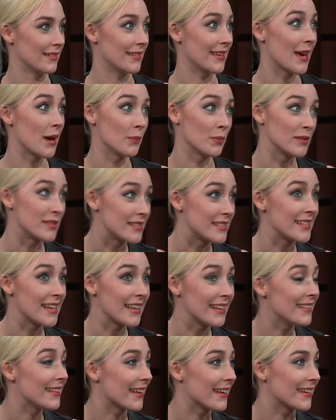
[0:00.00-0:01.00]
Yeah, but
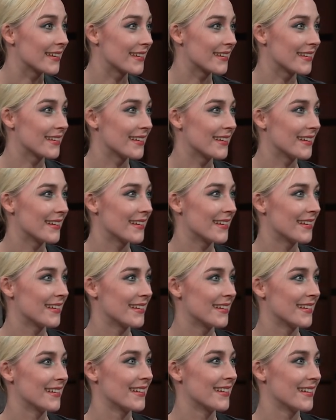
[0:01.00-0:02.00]
still, like...
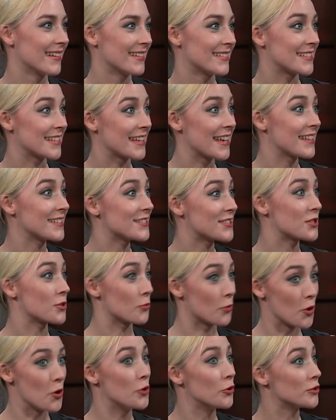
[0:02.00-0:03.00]
It's against the
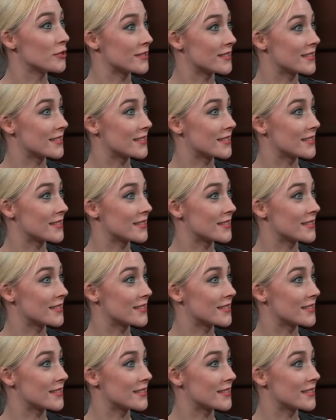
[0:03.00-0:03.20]
rules.